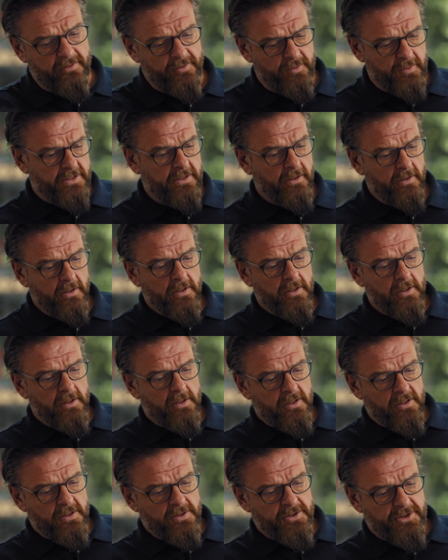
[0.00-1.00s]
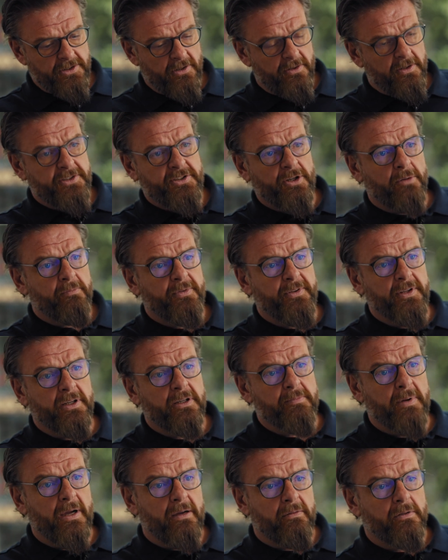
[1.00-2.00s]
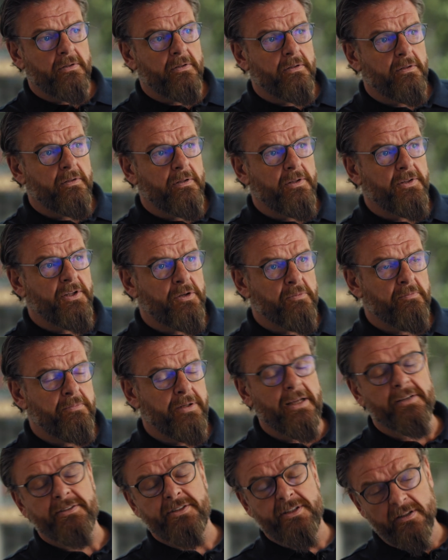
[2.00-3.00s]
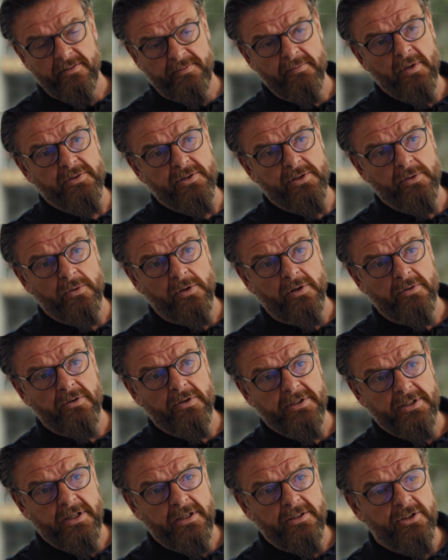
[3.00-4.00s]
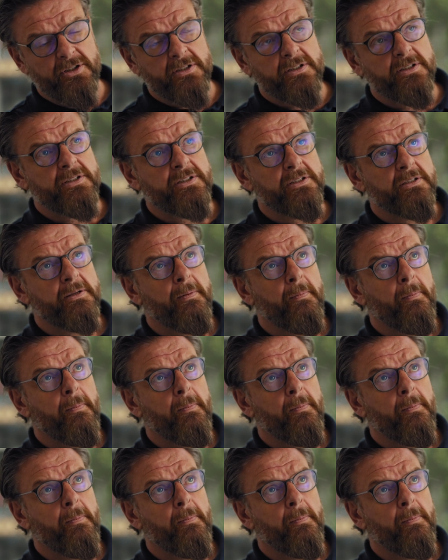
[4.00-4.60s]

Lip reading: If we start at the top and think about the complexity of most organisations,